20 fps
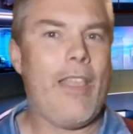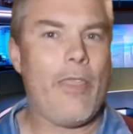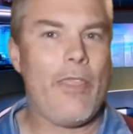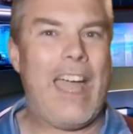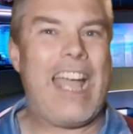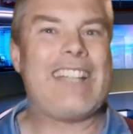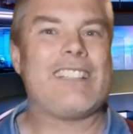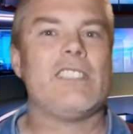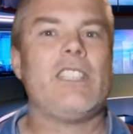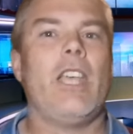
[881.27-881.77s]

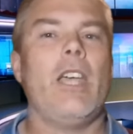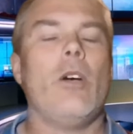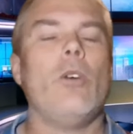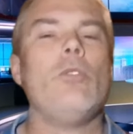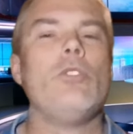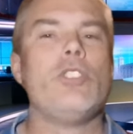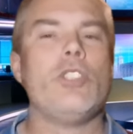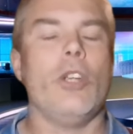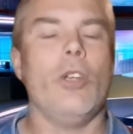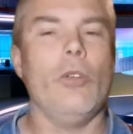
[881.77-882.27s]
That
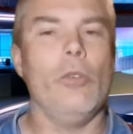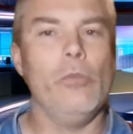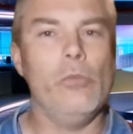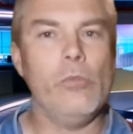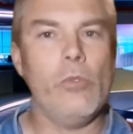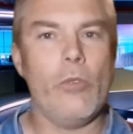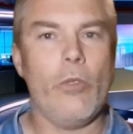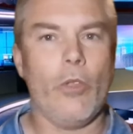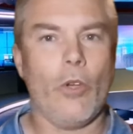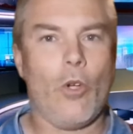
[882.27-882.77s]
tells you
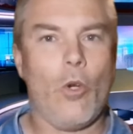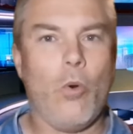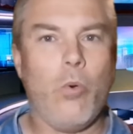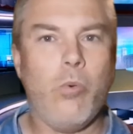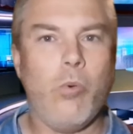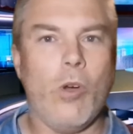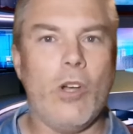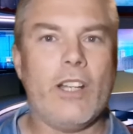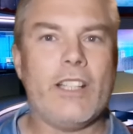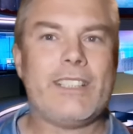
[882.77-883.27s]
the
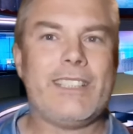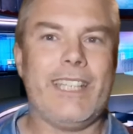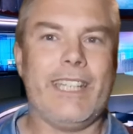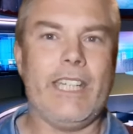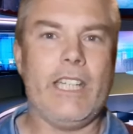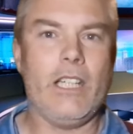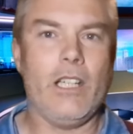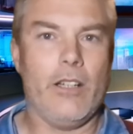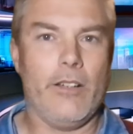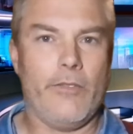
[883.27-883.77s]

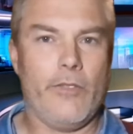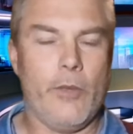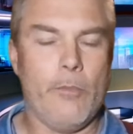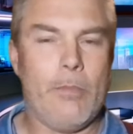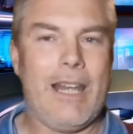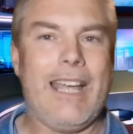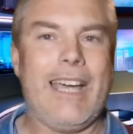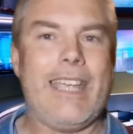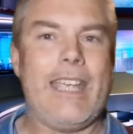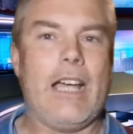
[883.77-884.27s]
quality of the
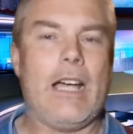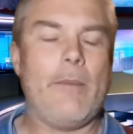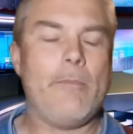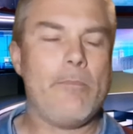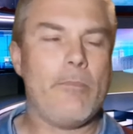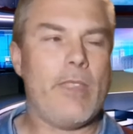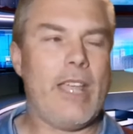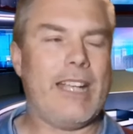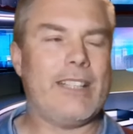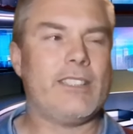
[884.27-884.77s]
player.
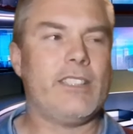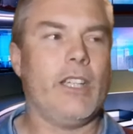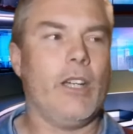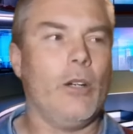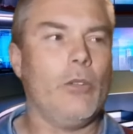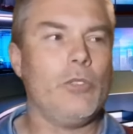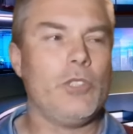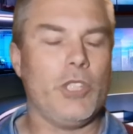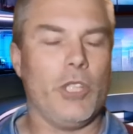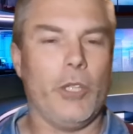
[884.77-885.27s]
That
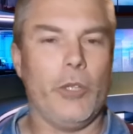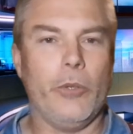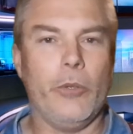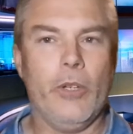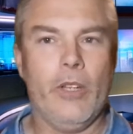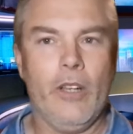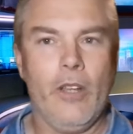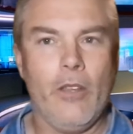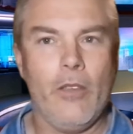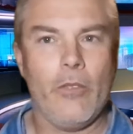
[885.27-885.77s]
tells
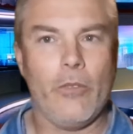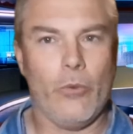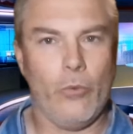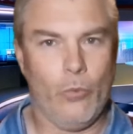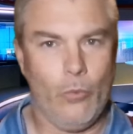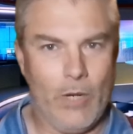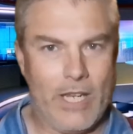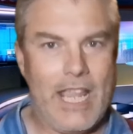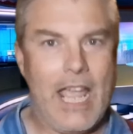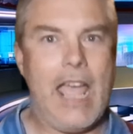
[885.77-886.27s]
you
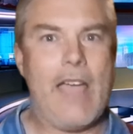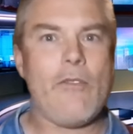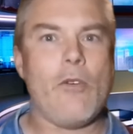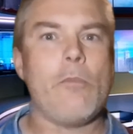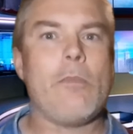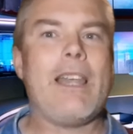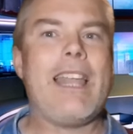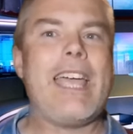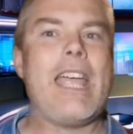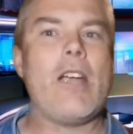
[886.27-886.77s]
that we have
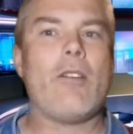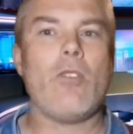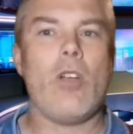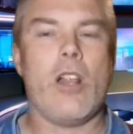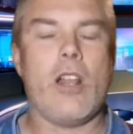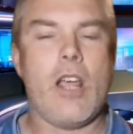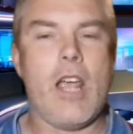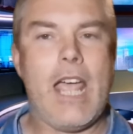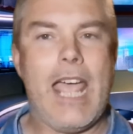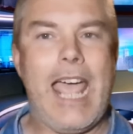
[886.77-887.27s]
a player
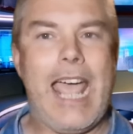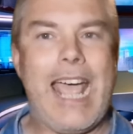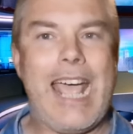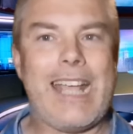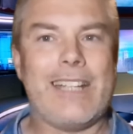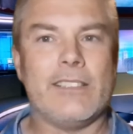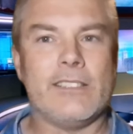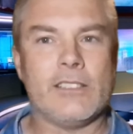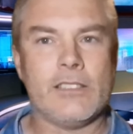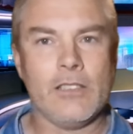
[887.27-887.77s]
on our
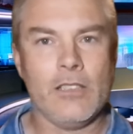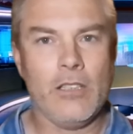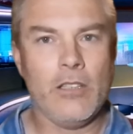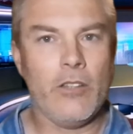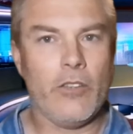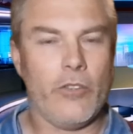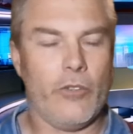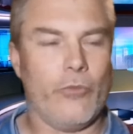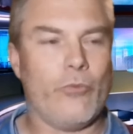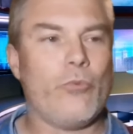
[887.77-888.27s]
hands
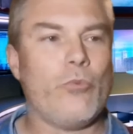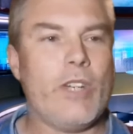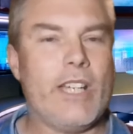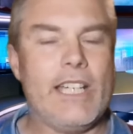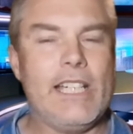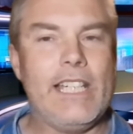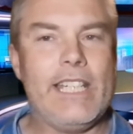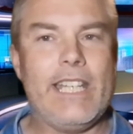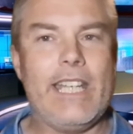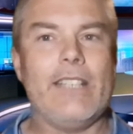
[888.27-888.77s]
that
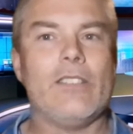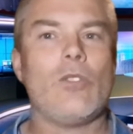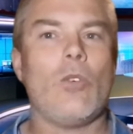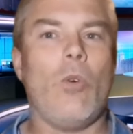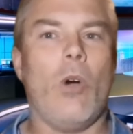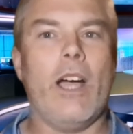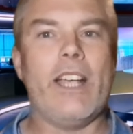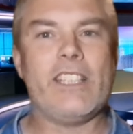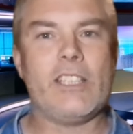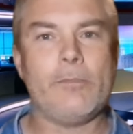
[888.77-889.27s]
really is
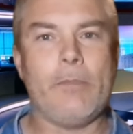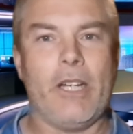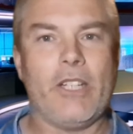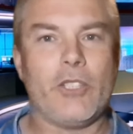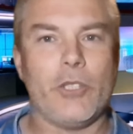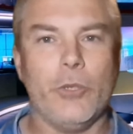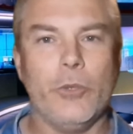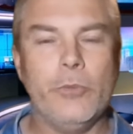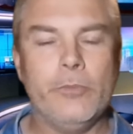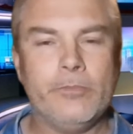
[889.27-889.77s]
quite
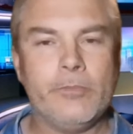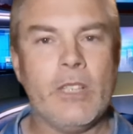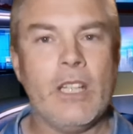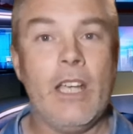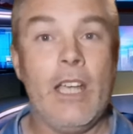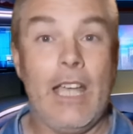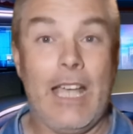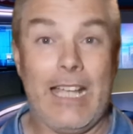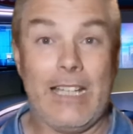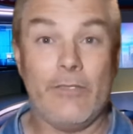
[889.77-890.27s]
special.
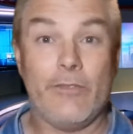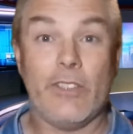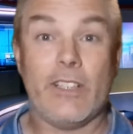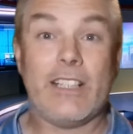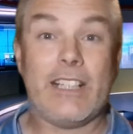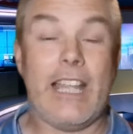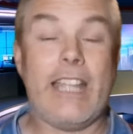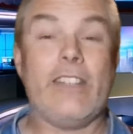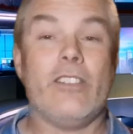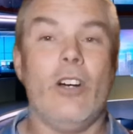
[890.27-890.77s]
And for
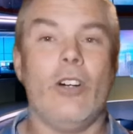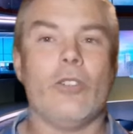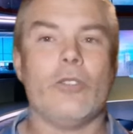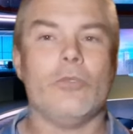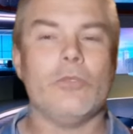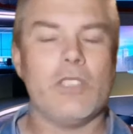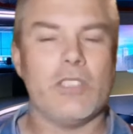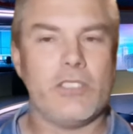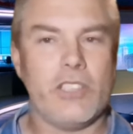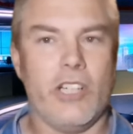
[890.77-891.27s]
Glenn
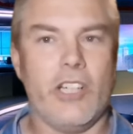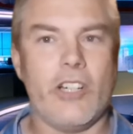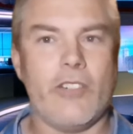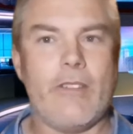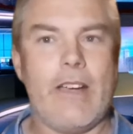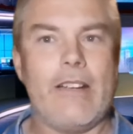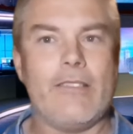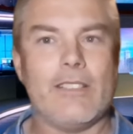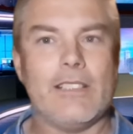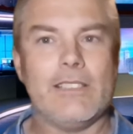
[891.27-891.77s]
Hoddle to turn
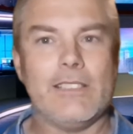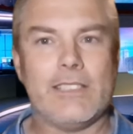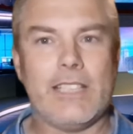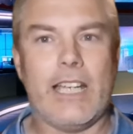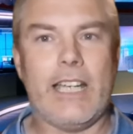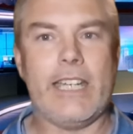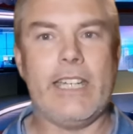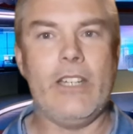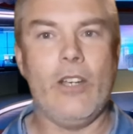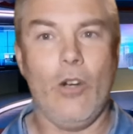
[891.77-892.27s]
around and
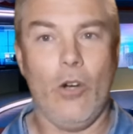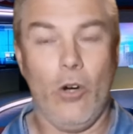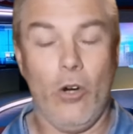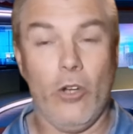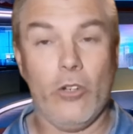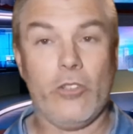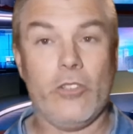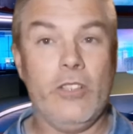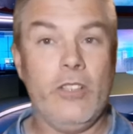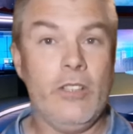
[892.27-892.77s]
say,
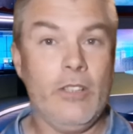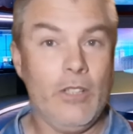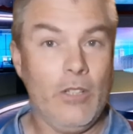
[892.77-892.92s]
on